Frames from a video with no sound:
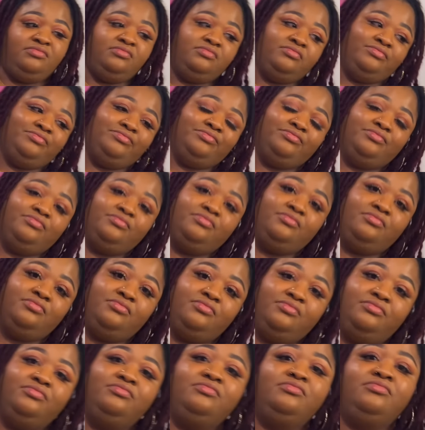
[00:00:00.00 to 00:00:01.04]
Kinders,
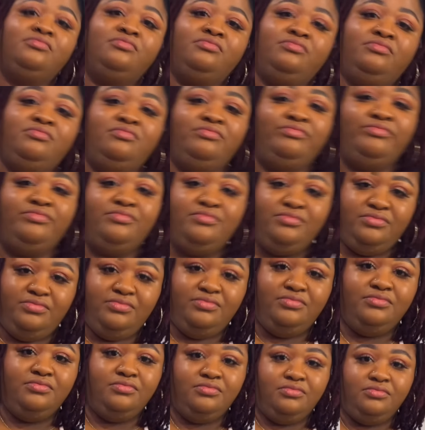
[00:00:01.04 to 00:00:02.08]

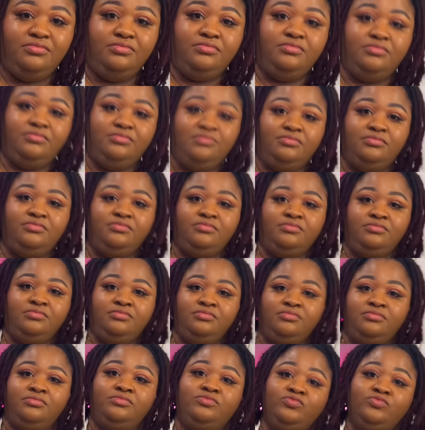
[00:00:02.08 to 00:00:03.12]
so it's Kinders, y'all.